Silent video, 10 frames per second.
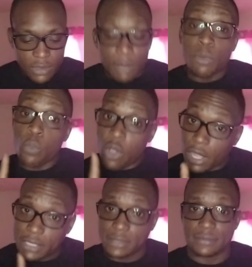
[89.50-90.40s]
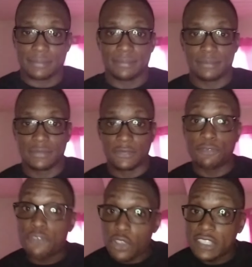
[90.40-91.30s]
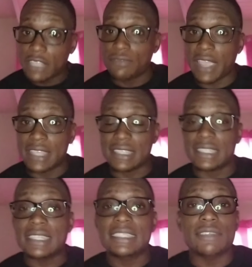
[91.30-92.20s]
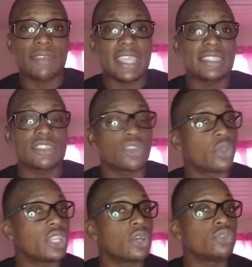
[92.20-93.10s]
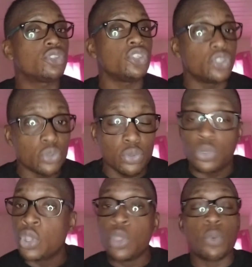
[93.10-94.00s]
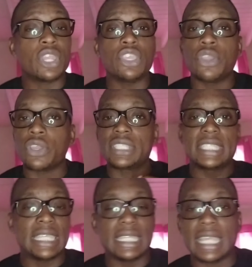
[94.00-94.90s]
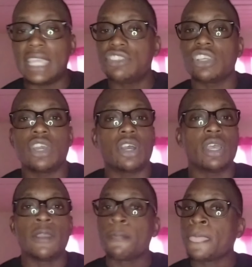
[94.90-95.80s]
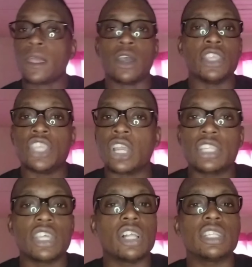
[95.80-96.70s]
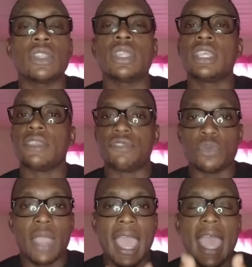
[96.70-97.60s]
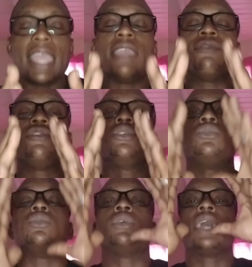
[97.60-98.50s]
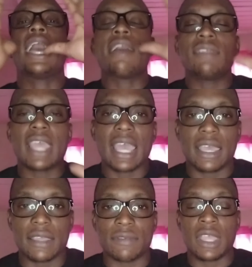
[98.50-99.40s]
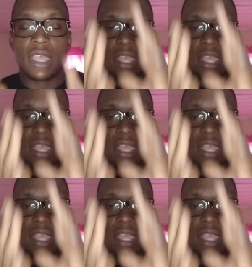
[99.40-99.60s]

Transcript: Number 1, first advice, and this advice is going out to you, whether you're a teenager, a young adult, if you haven't had